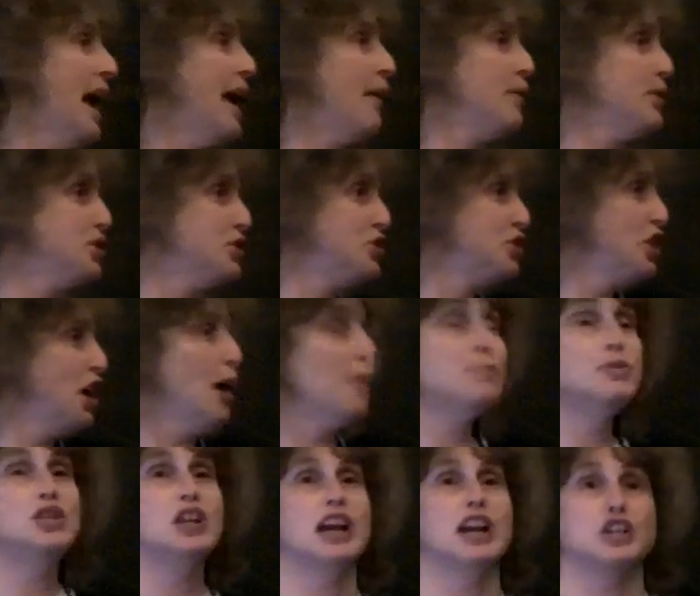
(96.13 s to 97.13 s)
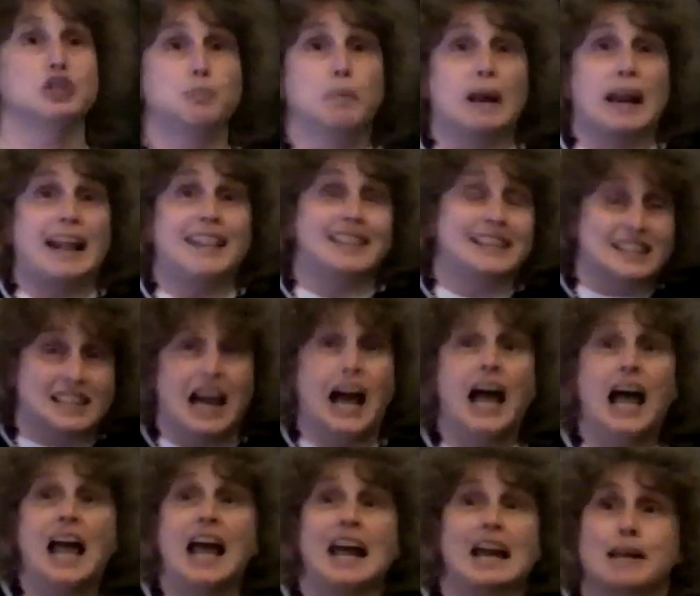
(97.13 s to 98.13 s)
that was chump change, but at the
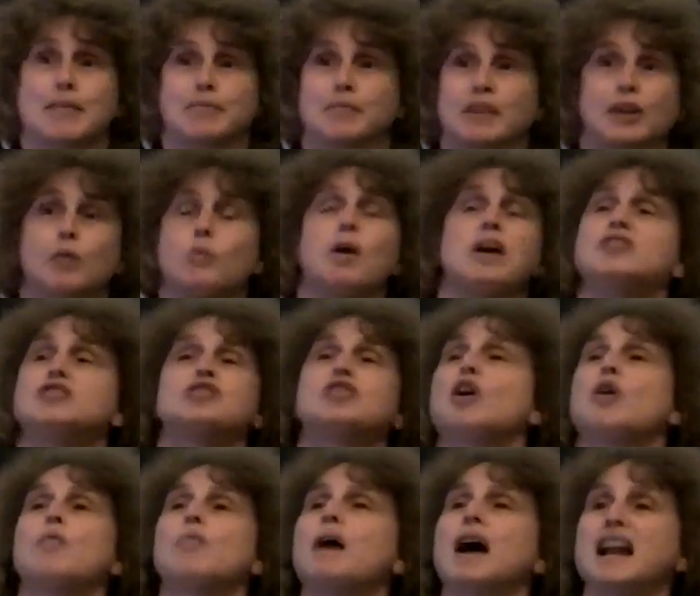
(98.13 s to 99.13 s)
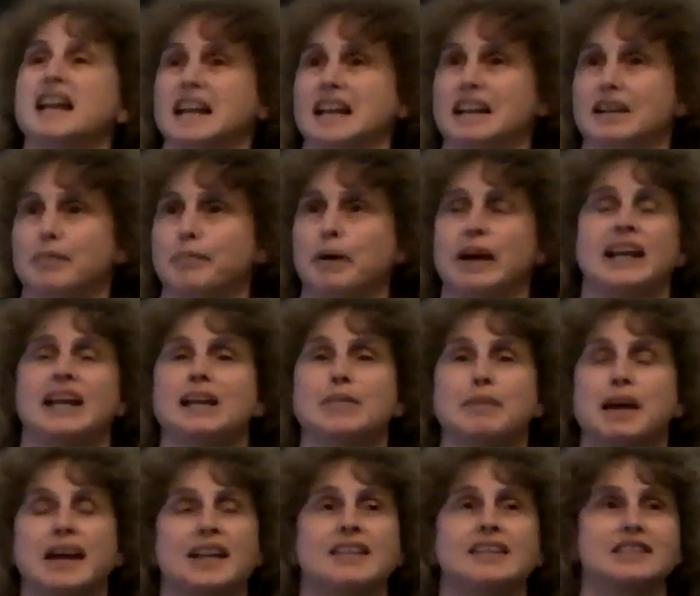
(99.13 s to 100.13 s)
time, there was no money. But he
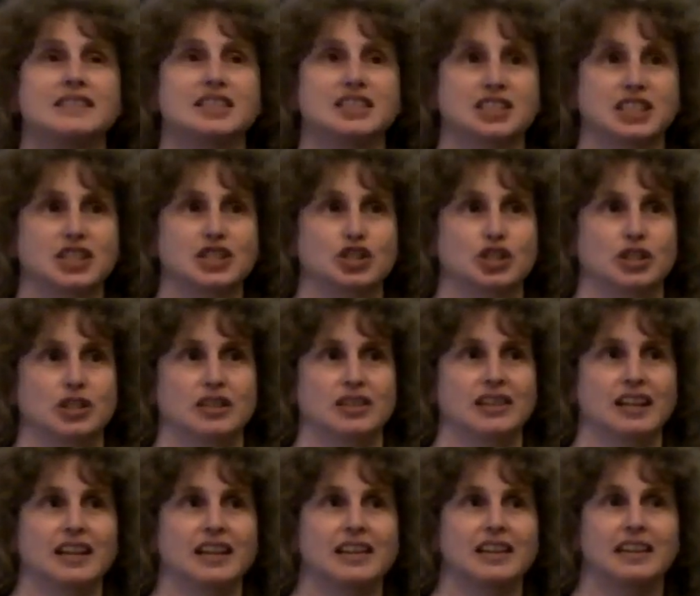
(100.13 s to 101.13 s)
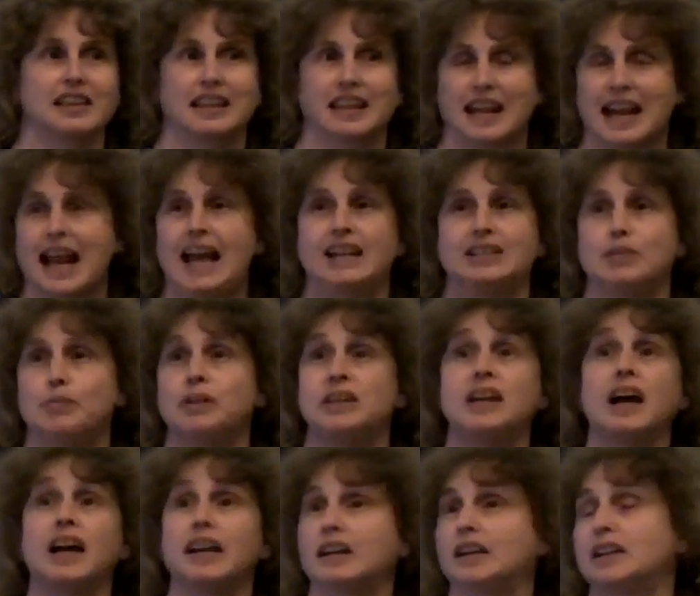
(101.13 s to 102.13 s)
made the decision that it had to be
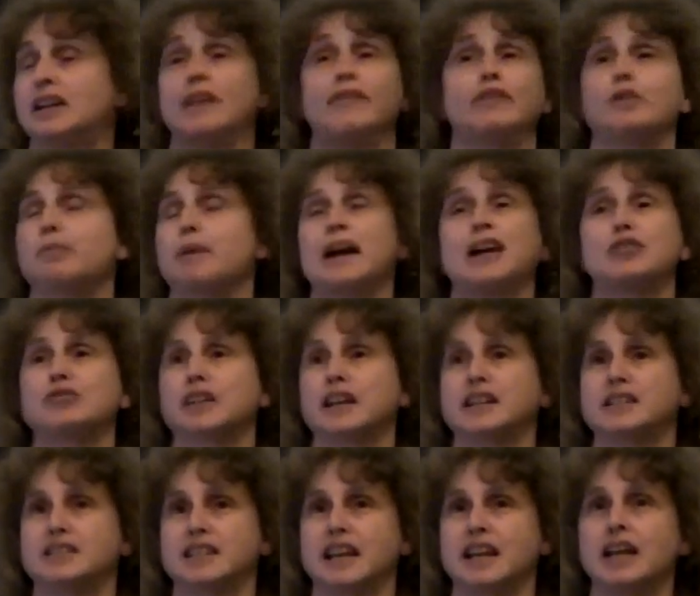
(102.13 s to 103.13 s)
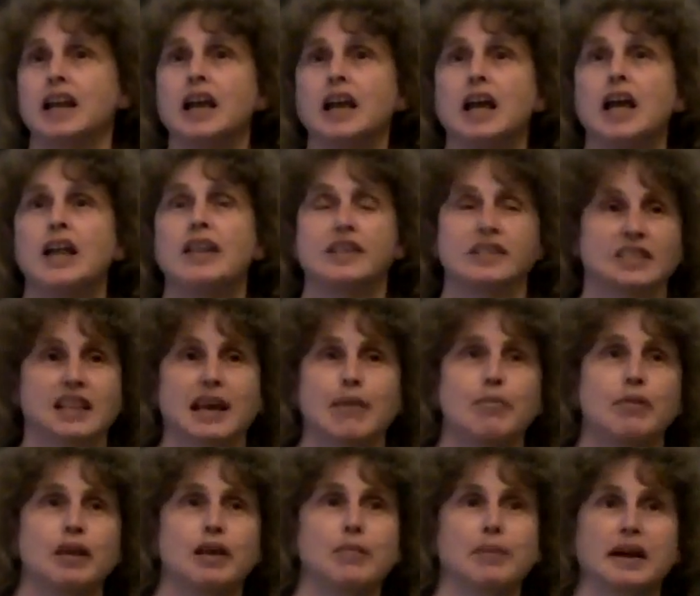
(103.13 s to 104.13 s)
done, and Governor Patrick has said the same
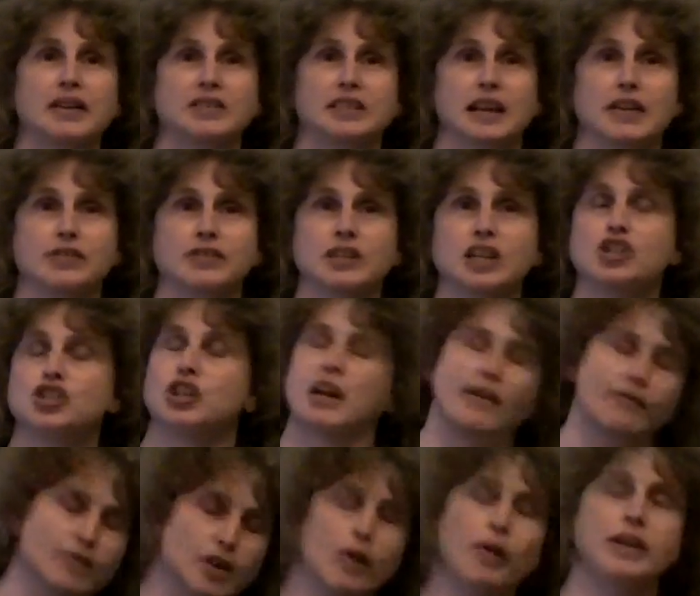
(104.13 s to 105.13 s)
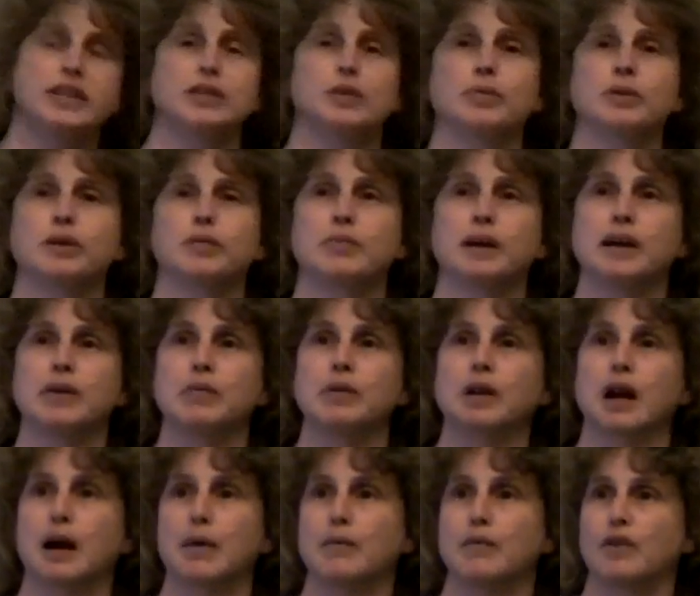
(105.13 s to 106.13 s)
thing about South Station. I have no idea where the money will
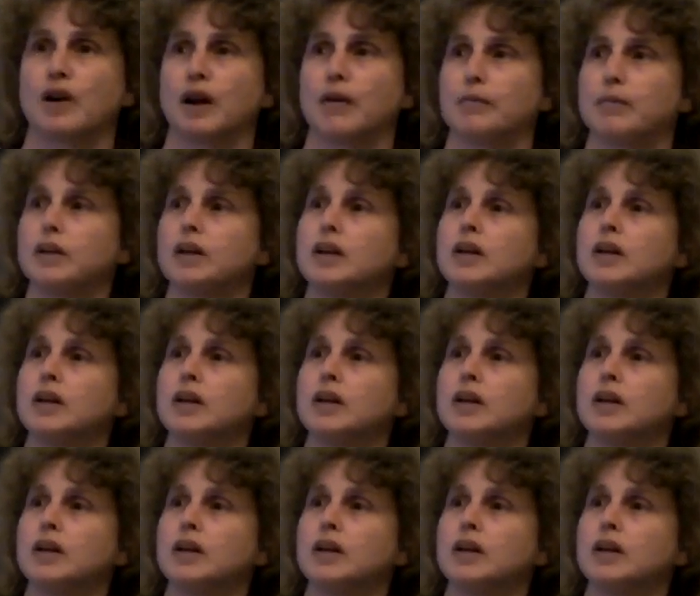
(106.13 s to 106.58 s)
come from.